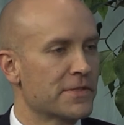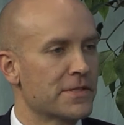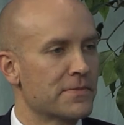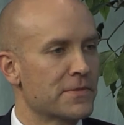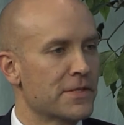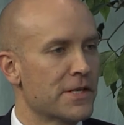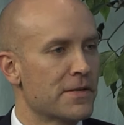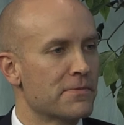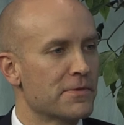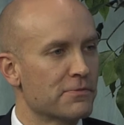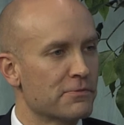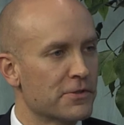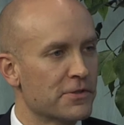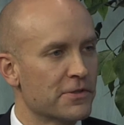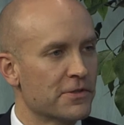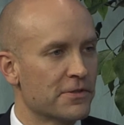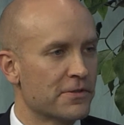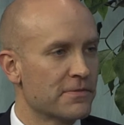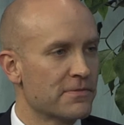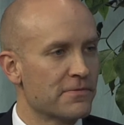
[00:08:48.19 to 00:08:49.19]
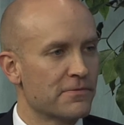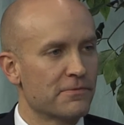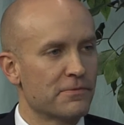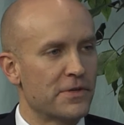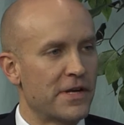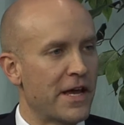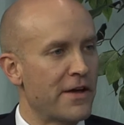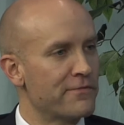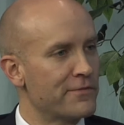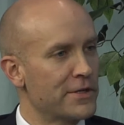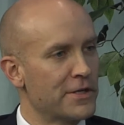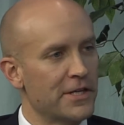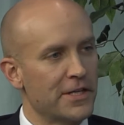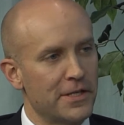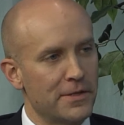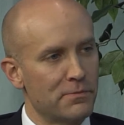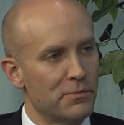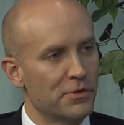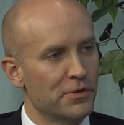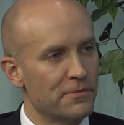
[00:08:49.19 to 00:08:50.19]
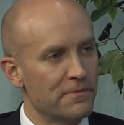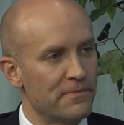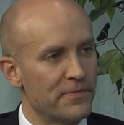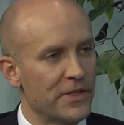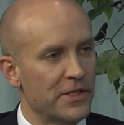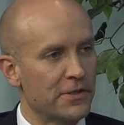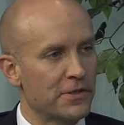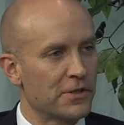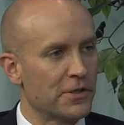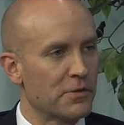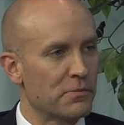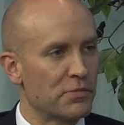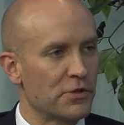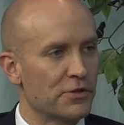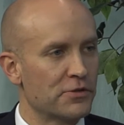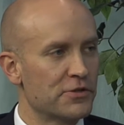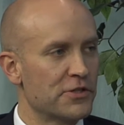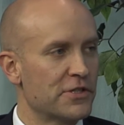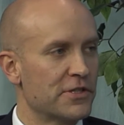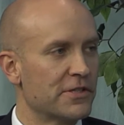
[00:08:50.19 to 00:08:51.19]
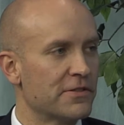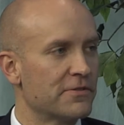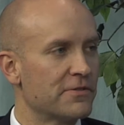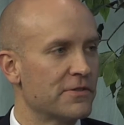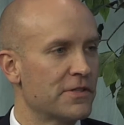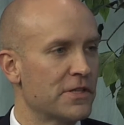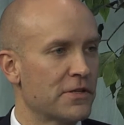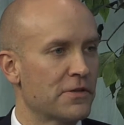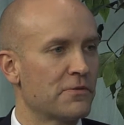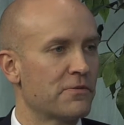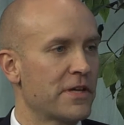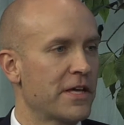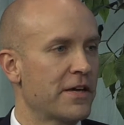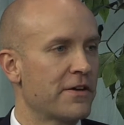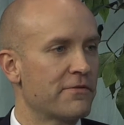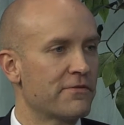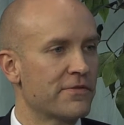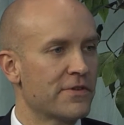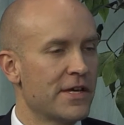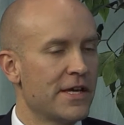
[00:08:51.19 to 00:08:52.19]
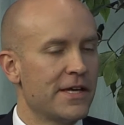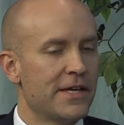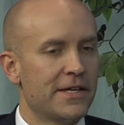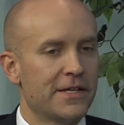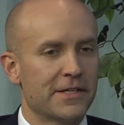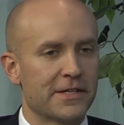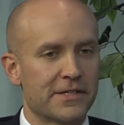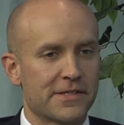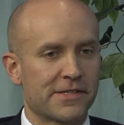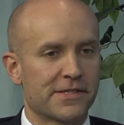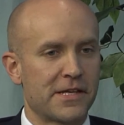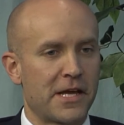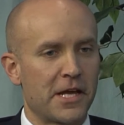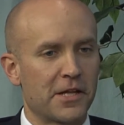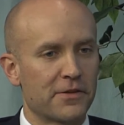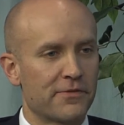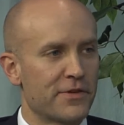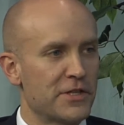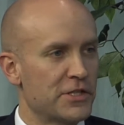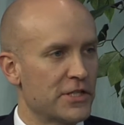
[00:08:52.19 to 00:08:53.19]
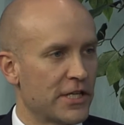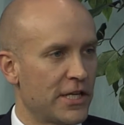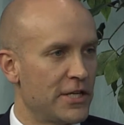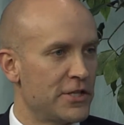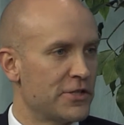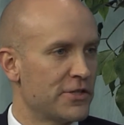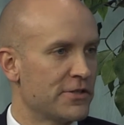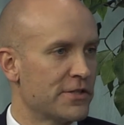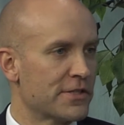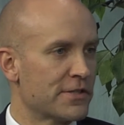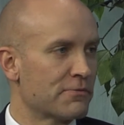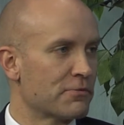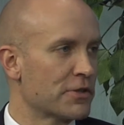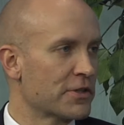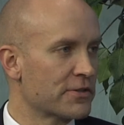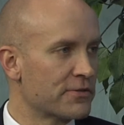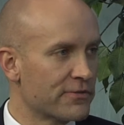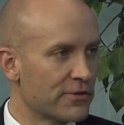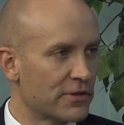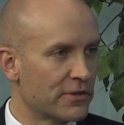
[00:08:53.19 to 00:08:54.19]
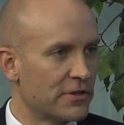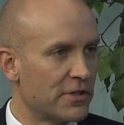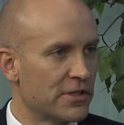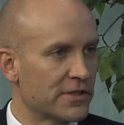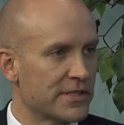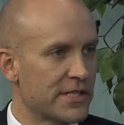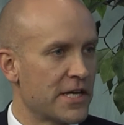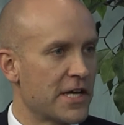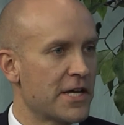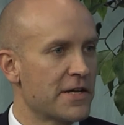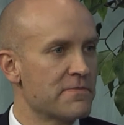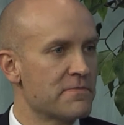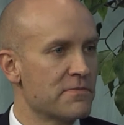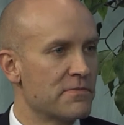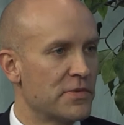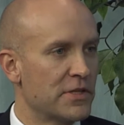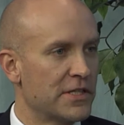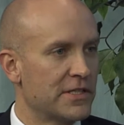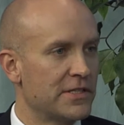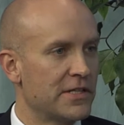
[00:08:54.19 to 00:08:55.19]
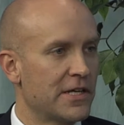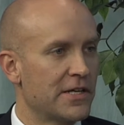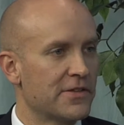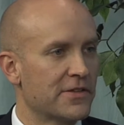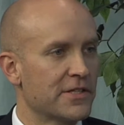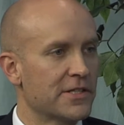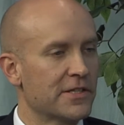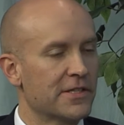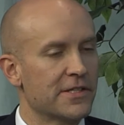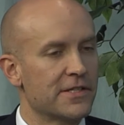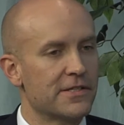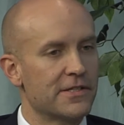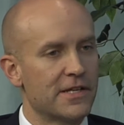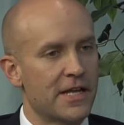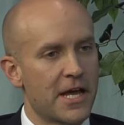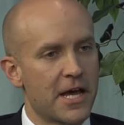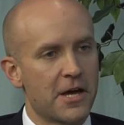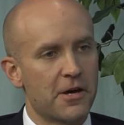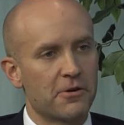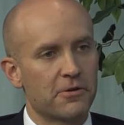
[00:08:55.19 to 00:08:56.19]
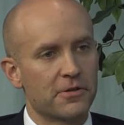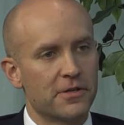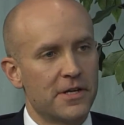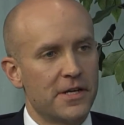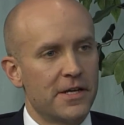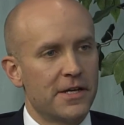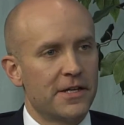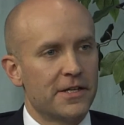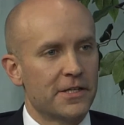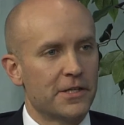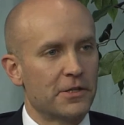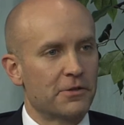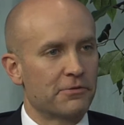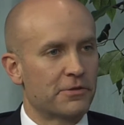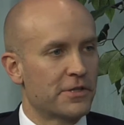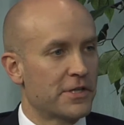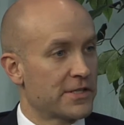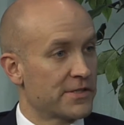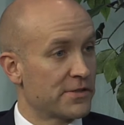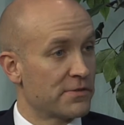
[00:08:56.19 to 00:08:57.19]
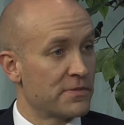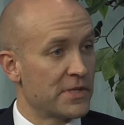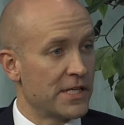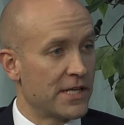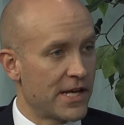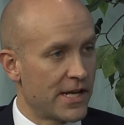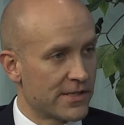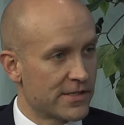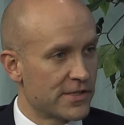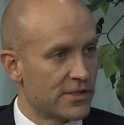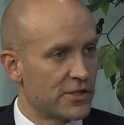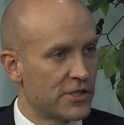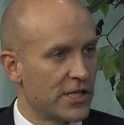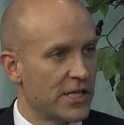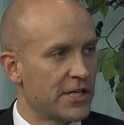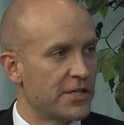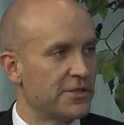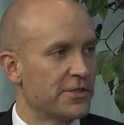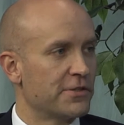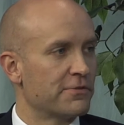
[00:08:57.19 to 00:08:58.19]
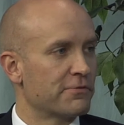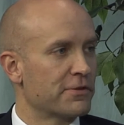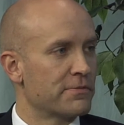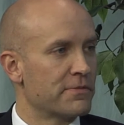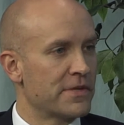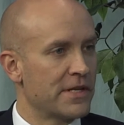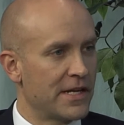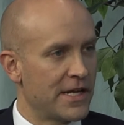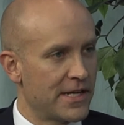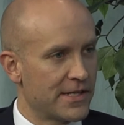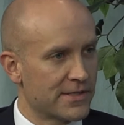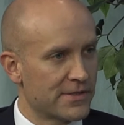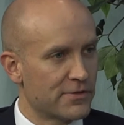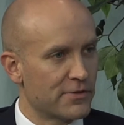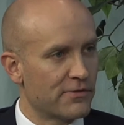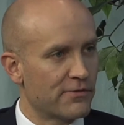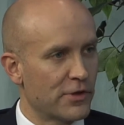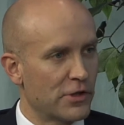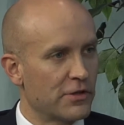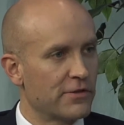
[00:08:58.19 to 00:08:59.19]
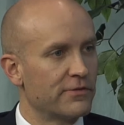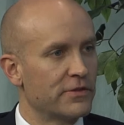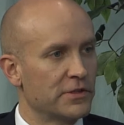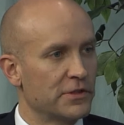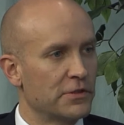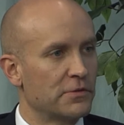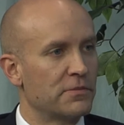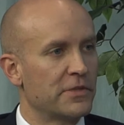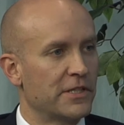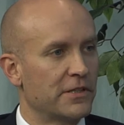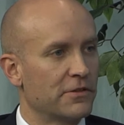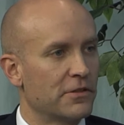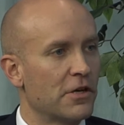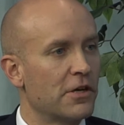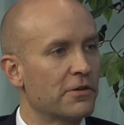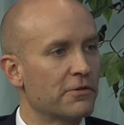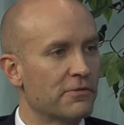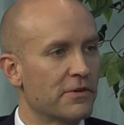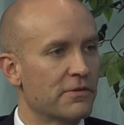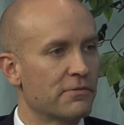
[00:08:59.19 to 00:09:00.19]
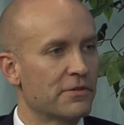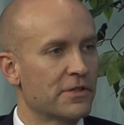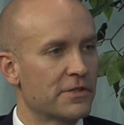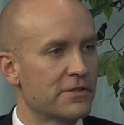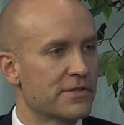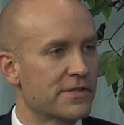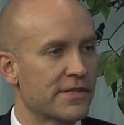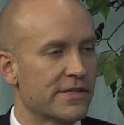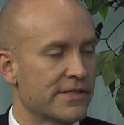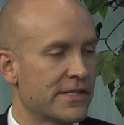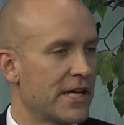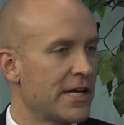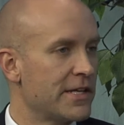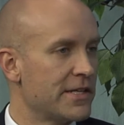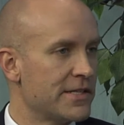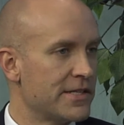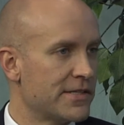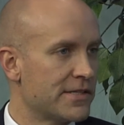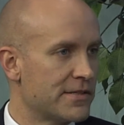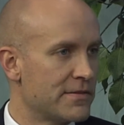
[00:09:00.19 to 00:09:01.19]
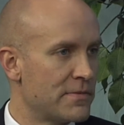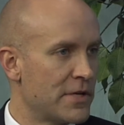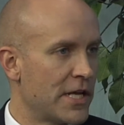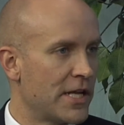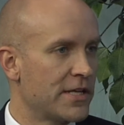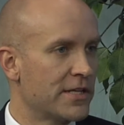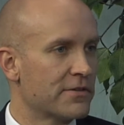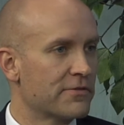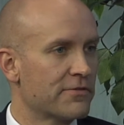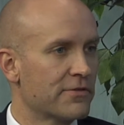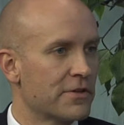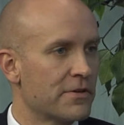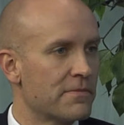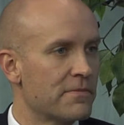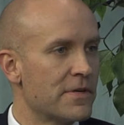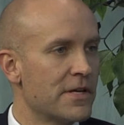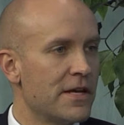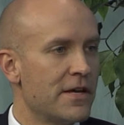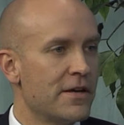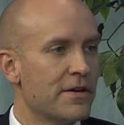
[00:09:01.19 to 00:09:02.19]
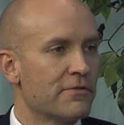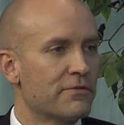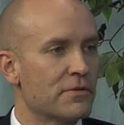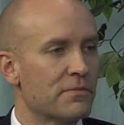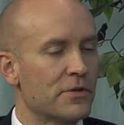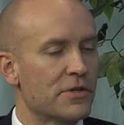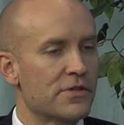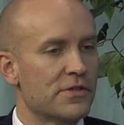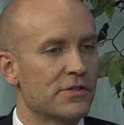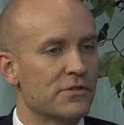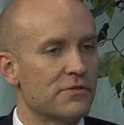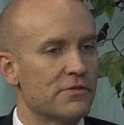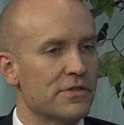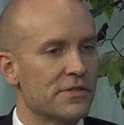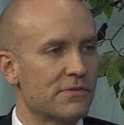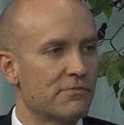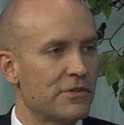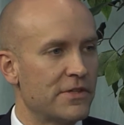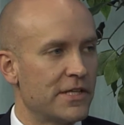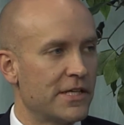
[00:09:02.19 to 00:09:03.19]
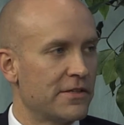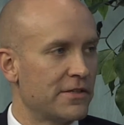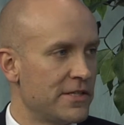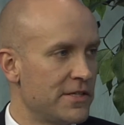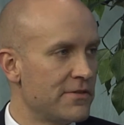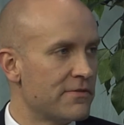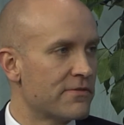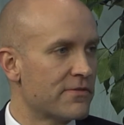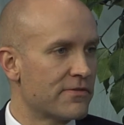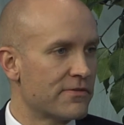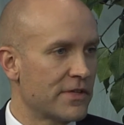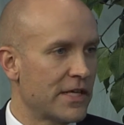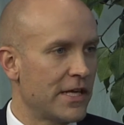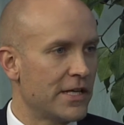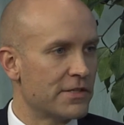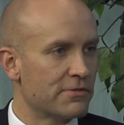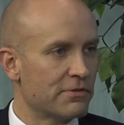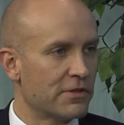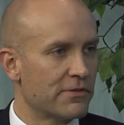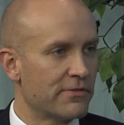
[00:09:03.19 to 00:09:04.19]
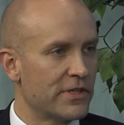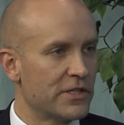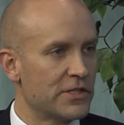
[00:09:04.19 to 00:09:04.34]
Sometimes we're not very nimble in our approach, and we have a style of education that's worked for a long time, but I think that now we're also being asked to change, and we're being asked to evolve a little bit along with what our society is demanding from our students when they leave K-12